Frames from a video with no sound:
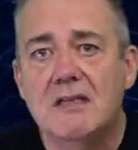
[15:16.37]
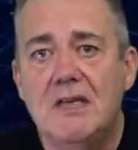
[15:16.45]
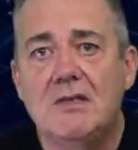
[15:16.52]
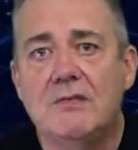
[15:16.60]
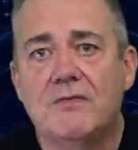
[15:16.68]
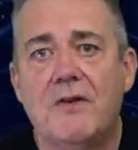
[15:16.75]

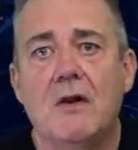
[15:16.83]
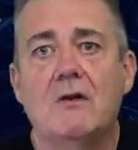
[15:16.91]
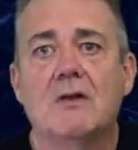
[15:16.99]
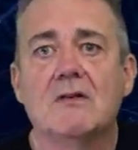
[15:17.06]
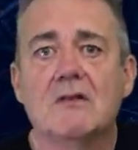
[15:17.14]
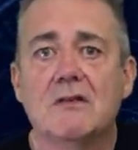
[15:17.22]
each
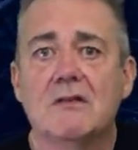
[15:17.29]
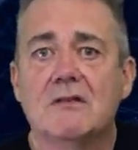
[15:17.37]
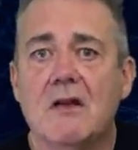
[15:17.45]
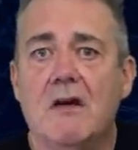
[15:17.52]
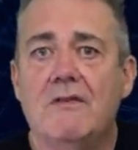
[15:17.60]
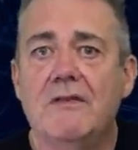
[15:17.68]
focused on
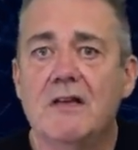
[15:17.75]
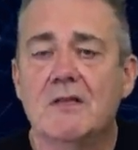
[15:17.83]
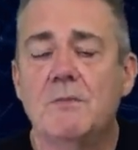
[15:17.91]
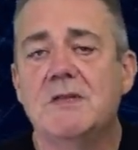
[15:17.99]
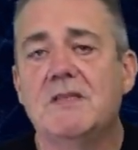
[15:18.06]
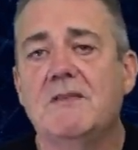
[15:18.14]
solving a
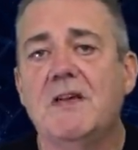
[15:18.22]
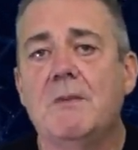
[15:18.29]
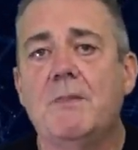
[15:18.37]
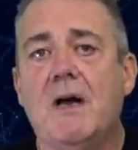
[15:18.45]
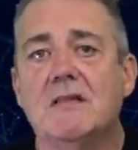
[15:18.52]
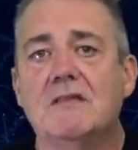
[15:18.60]

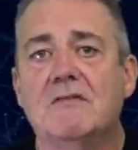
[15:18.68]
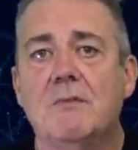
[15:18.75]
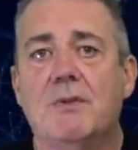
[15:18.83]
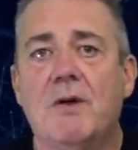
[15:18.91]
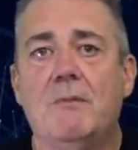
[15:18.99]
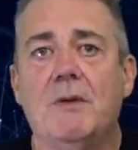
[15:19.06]
specific part of the
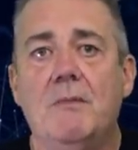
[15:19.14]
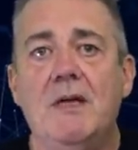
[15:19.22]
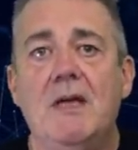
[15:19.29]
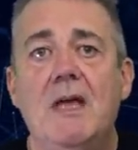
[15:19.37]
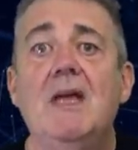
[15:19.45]
problem.